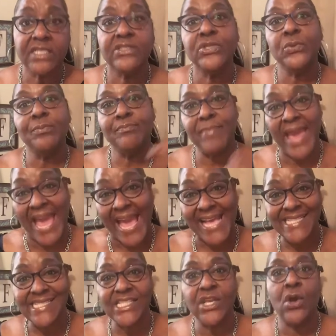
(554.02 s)
to
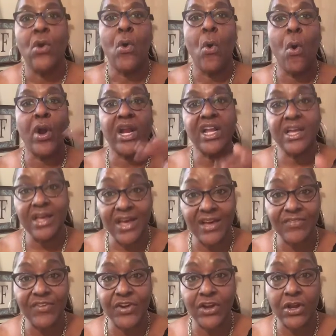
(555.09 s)
mask or
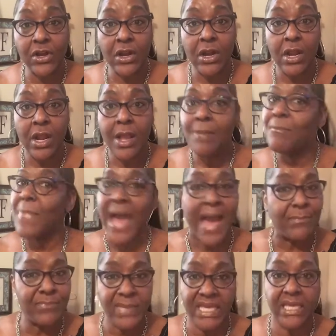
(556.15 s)
cover my
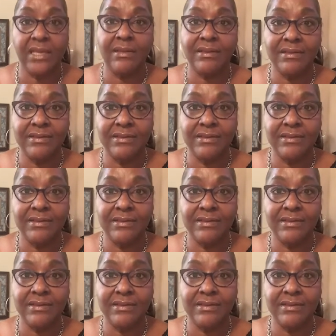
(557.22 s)
me.